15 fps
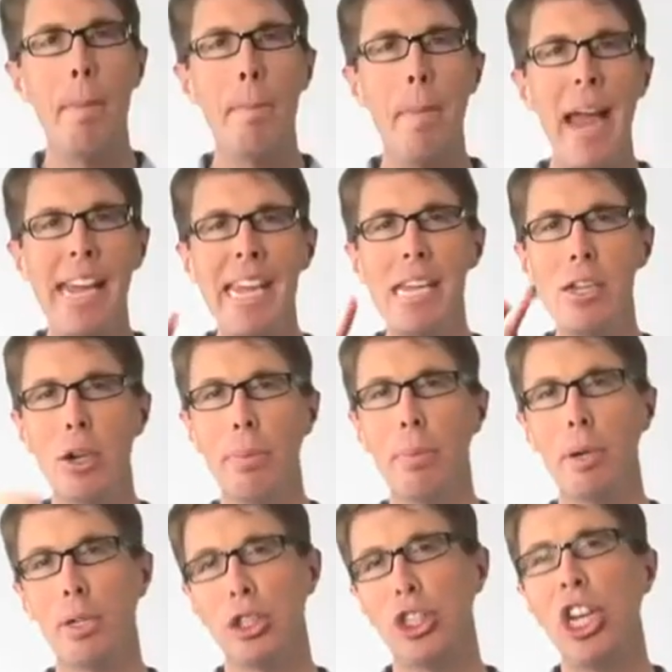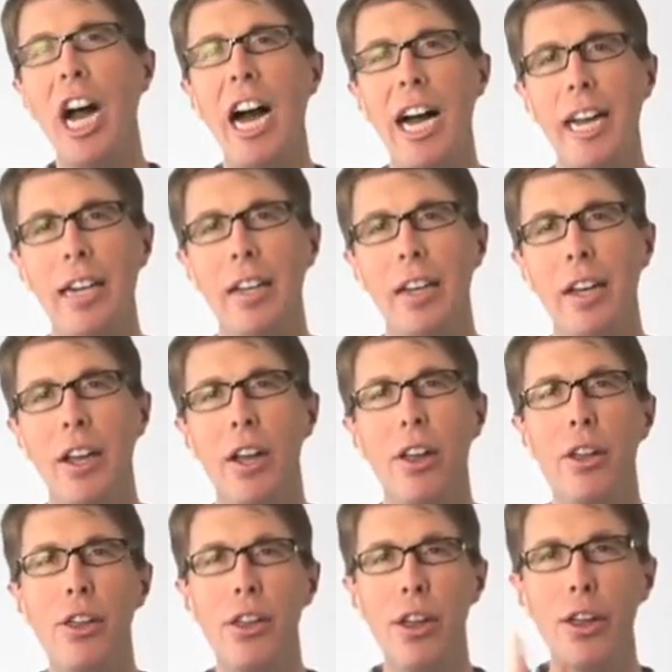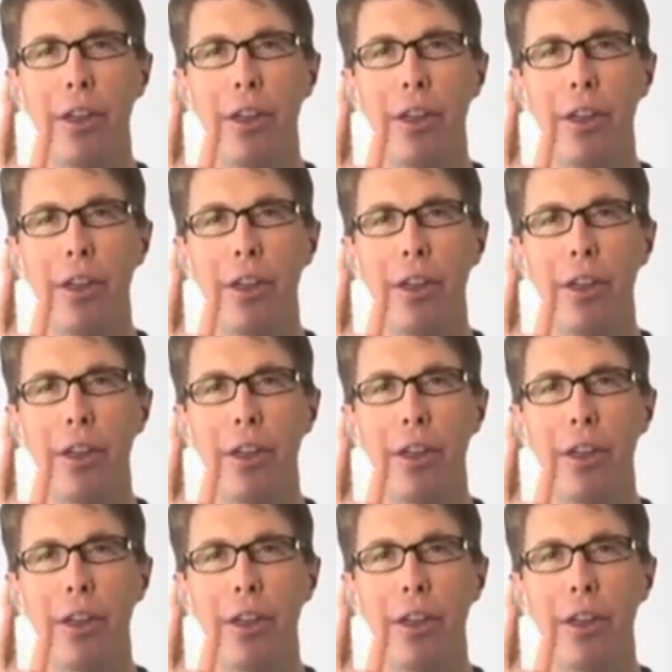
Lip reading: Making your book shine, the